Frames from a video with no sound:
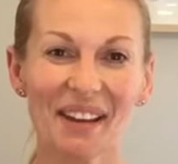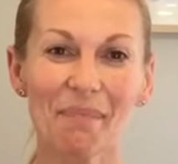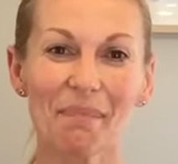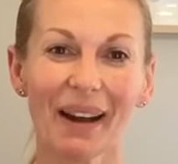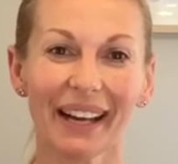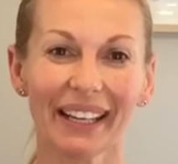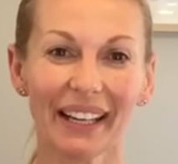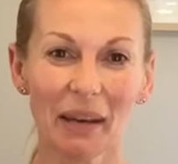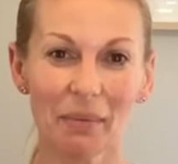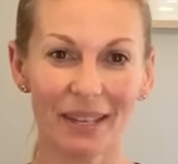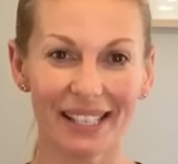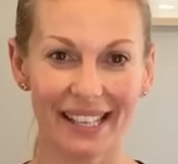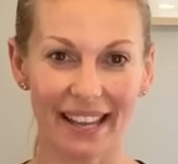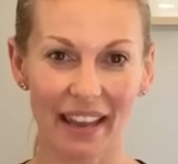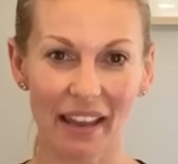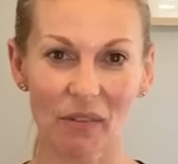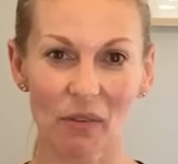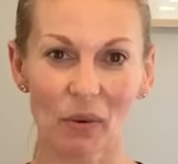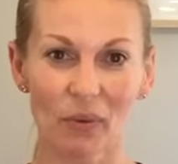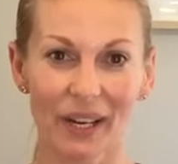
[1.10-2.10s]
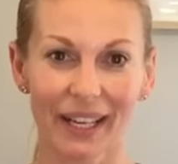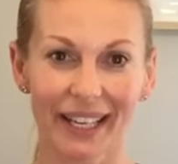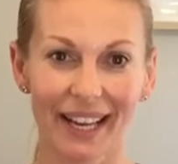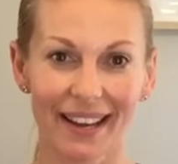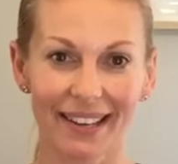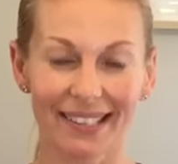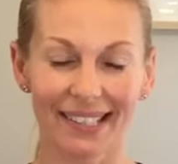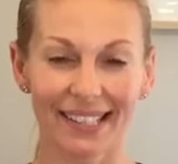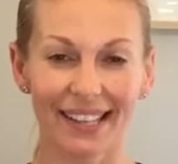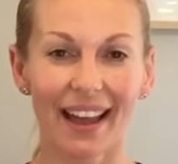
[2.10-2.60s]
My name is Eva
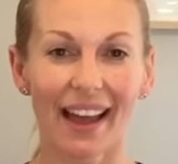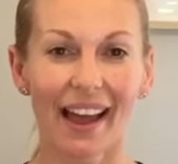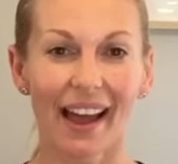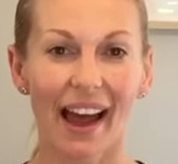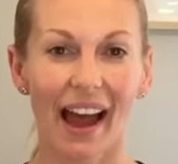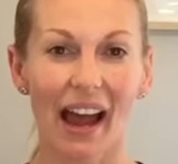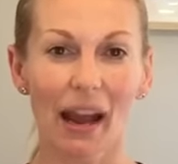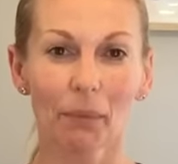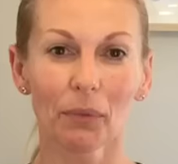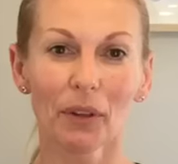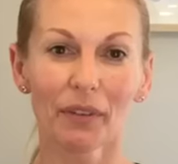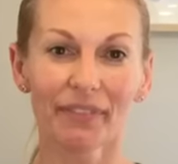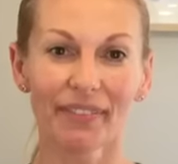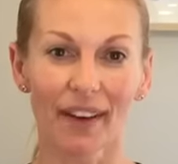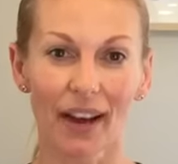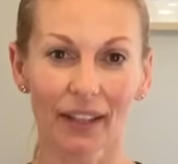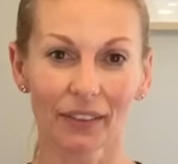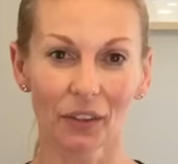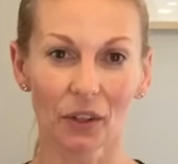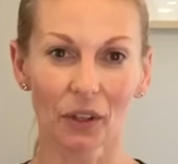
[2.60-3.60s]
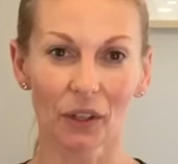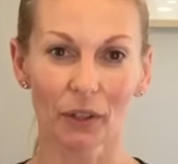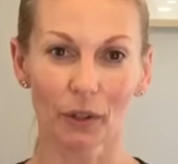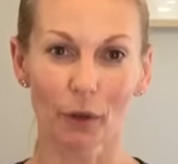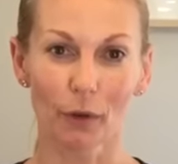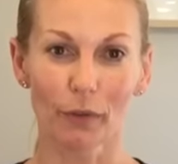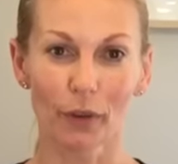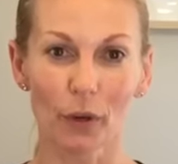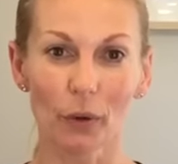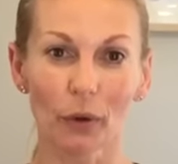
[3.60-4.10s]
Venes. I'm the founder
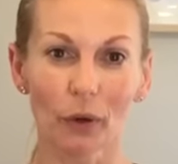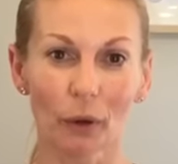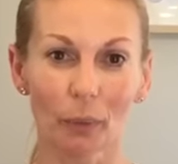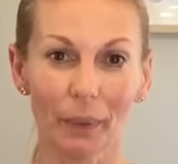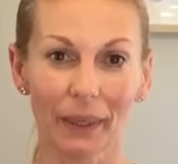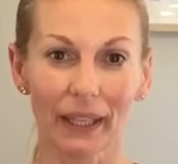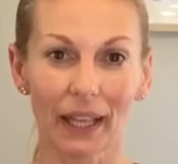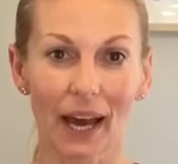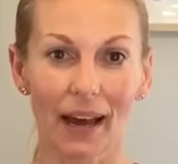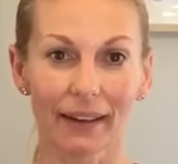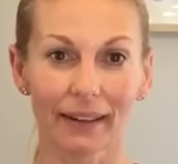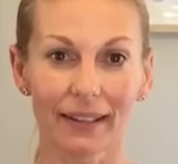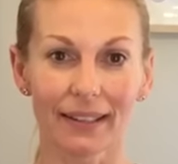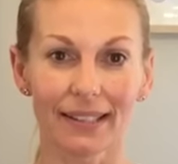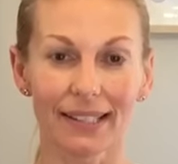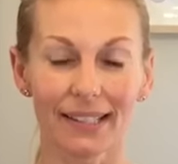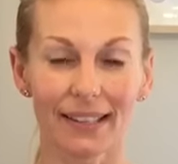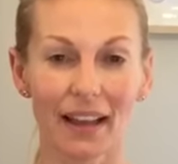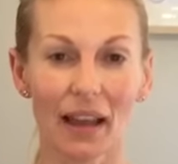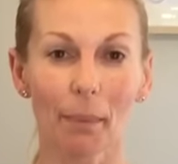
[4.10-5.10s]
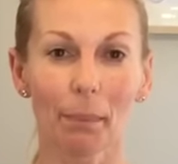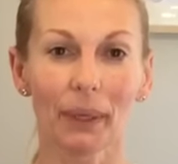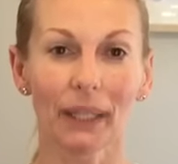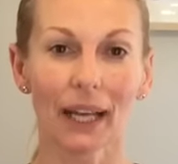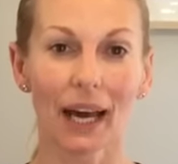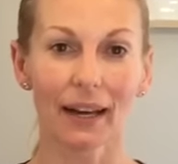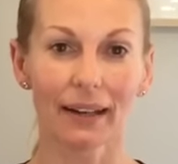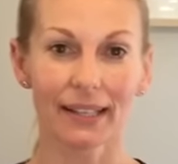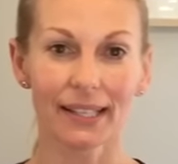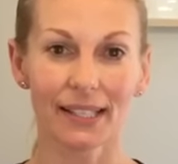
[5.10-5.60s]
of Pilaris, a
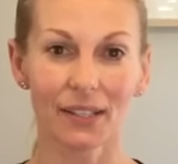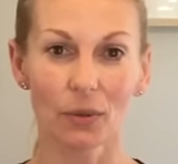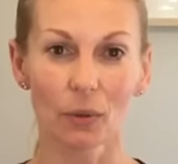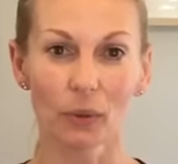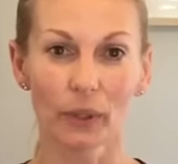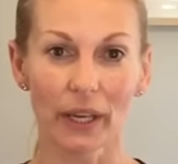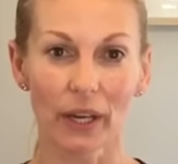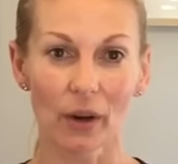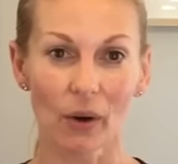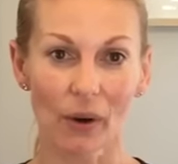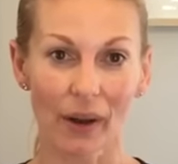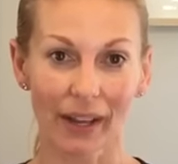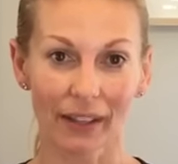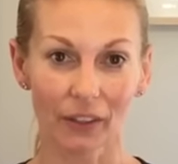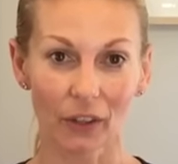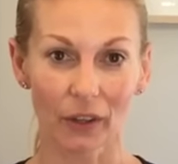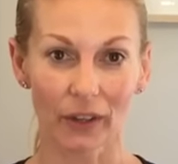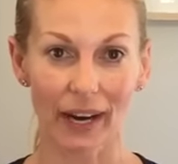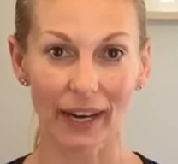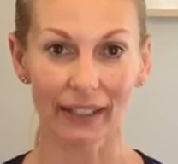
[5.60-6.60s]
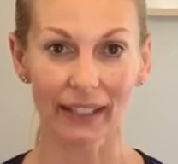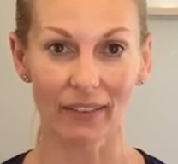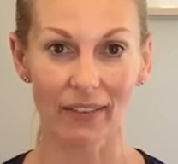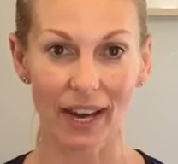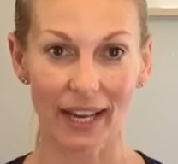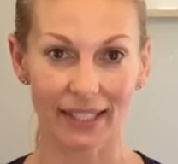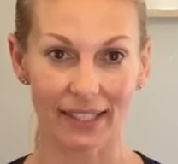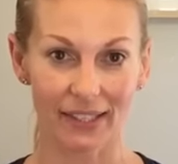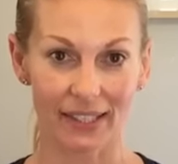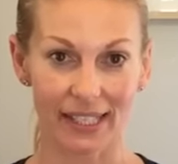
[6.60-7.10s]
Pilaris studio and corrective
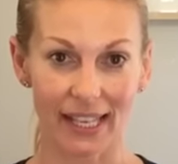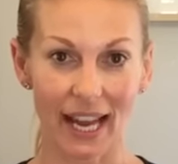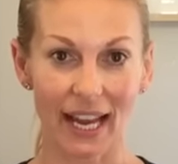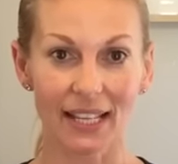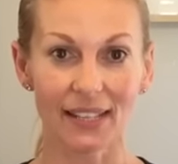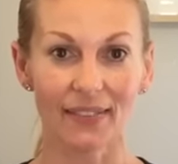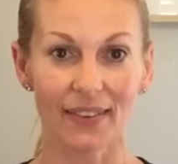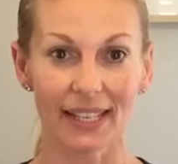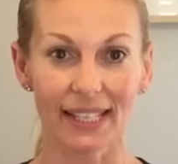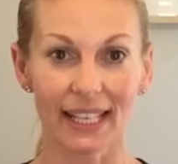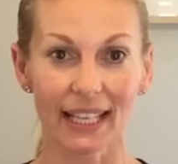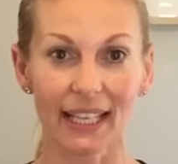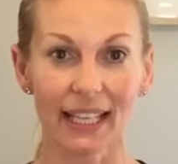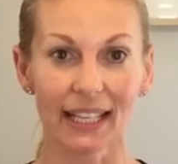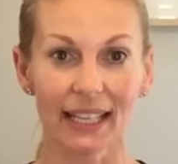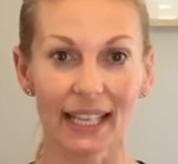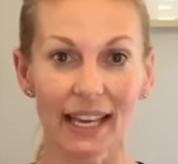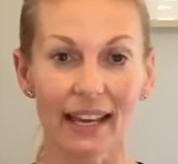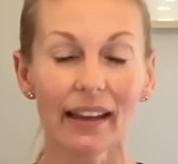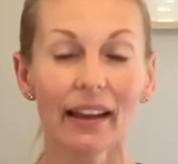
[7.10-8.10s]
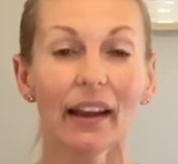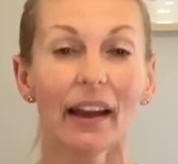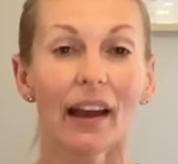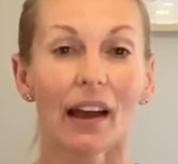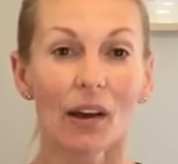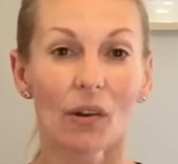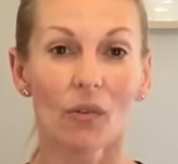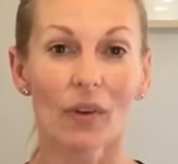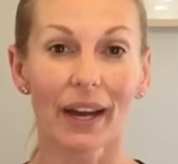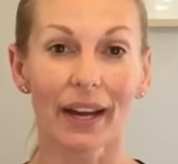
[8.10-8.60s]
exercise facility
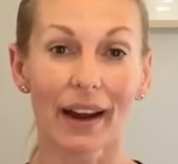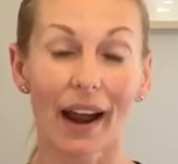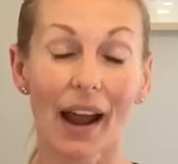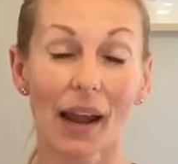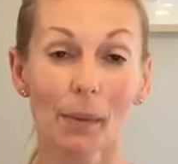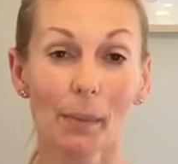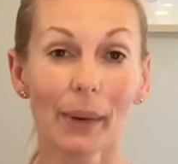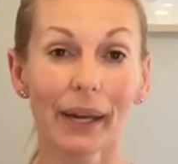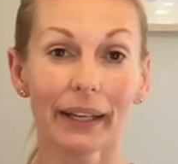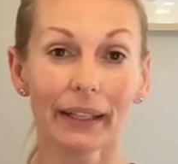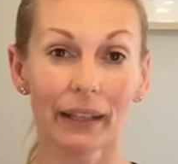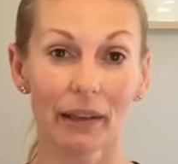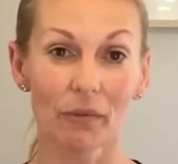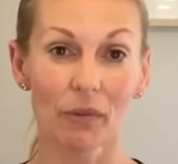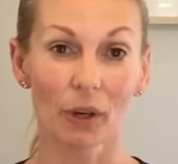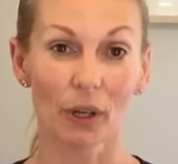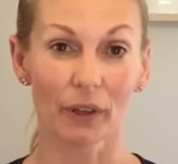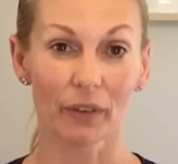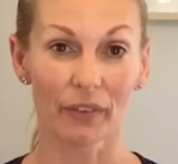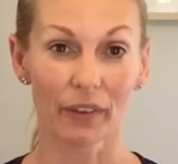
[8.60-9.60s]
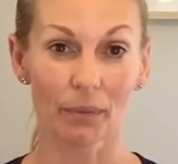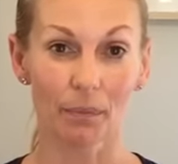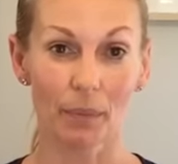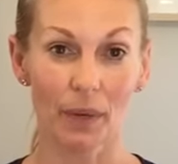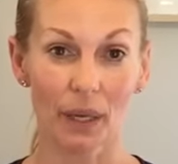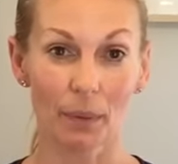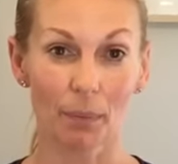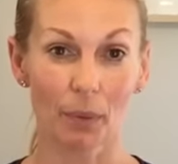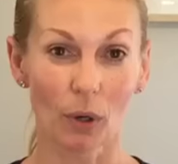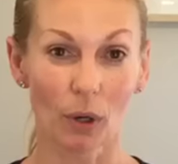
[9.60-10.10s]
where I mainly work with
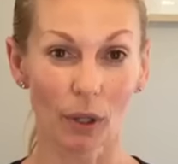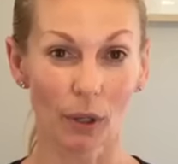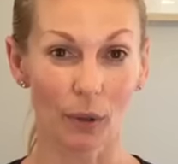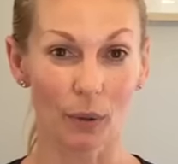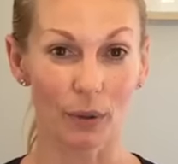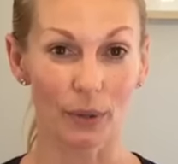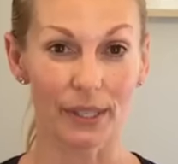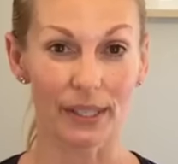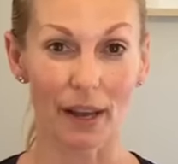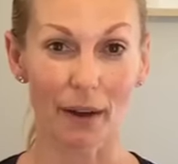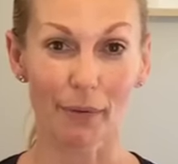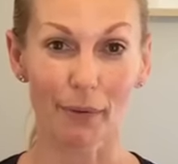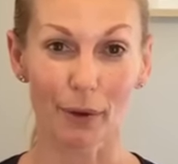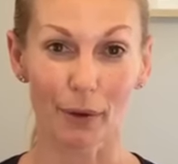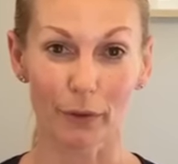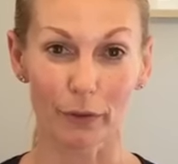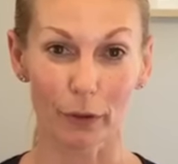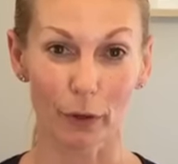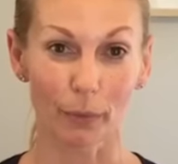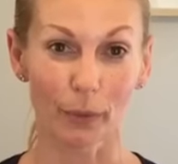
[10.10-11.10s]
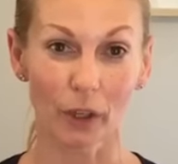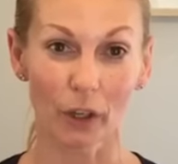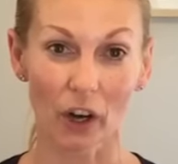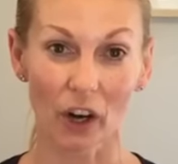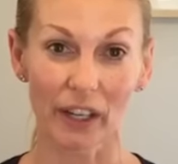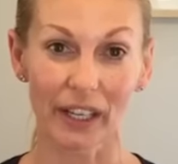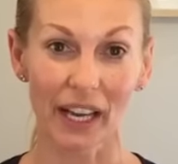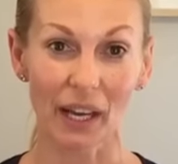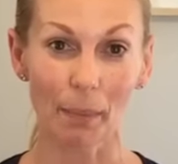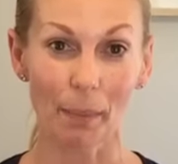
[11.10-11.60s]
people who suffer from
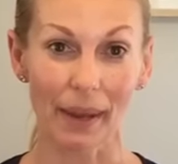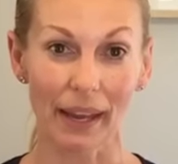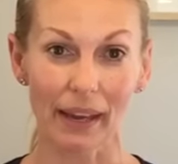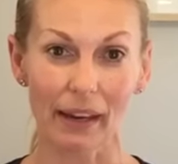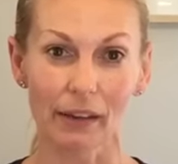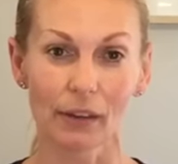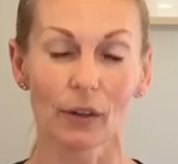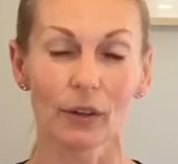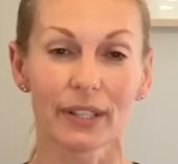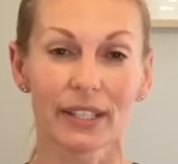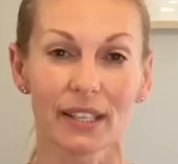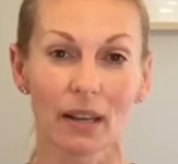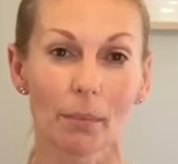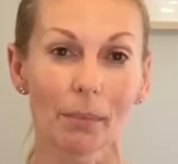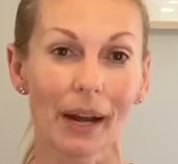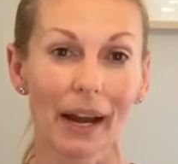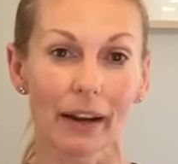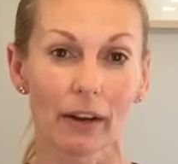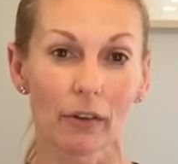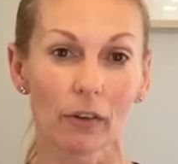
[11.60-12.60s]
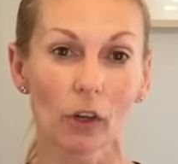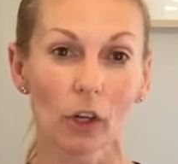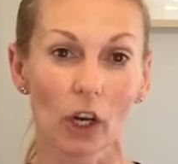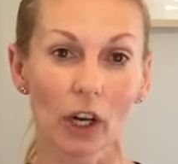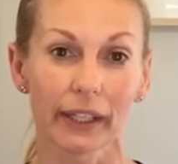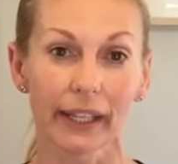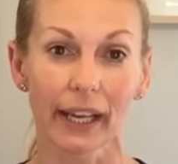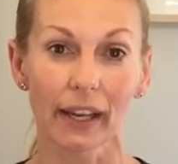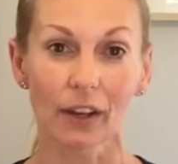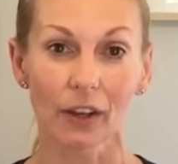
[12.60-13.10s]
chronic pain or some kind of
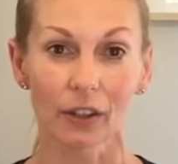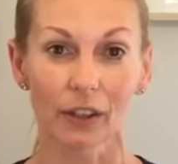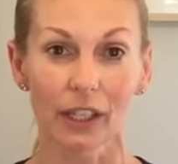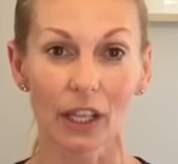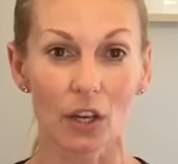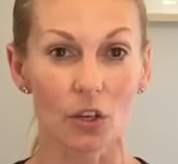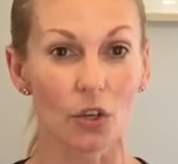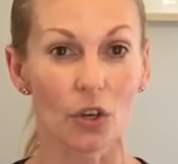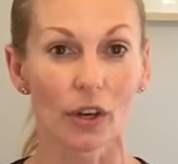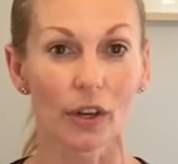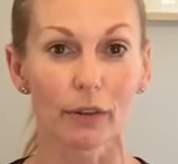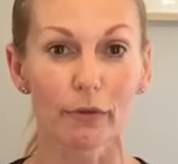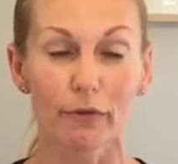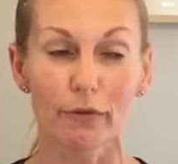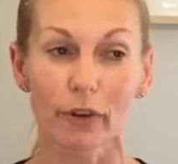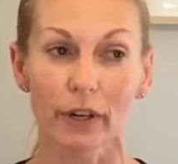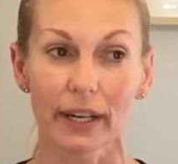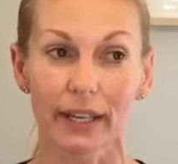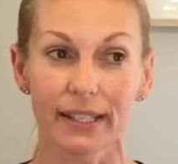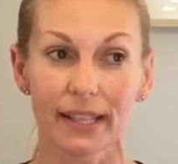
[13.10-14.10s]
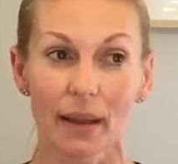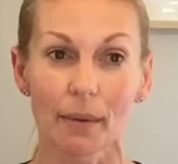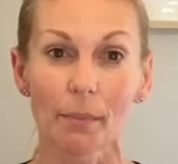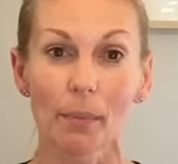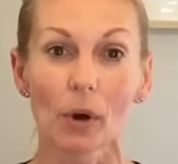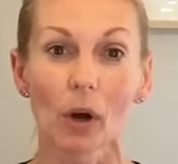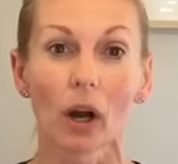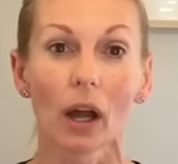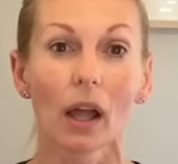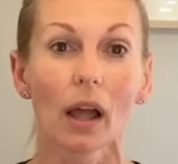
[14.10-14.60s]
chronic condition, for
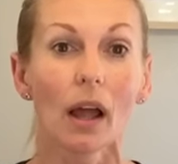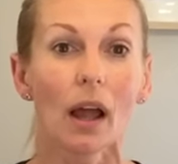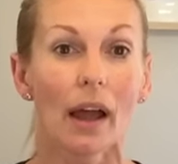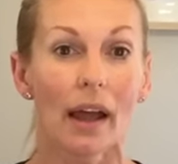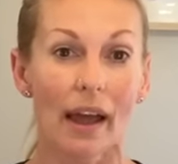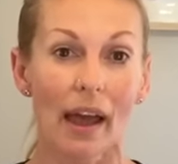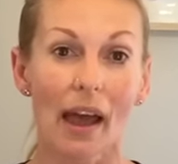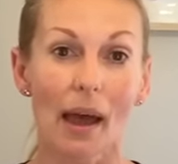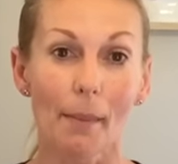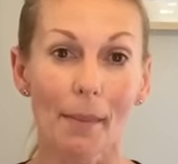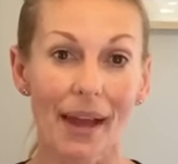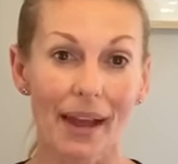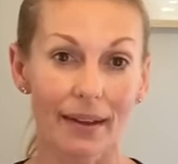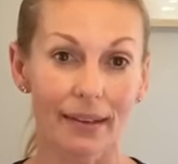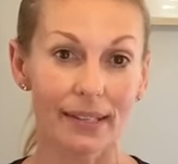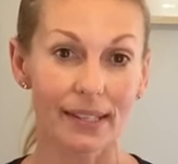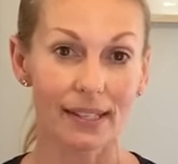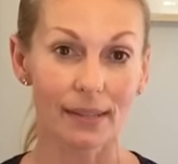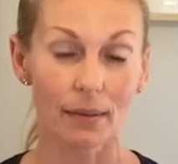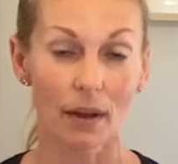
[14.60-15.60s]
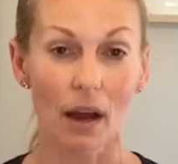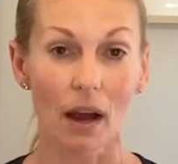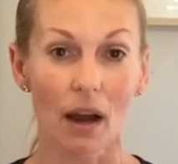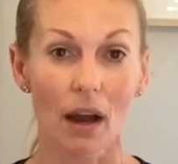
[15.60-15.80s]
example, MS,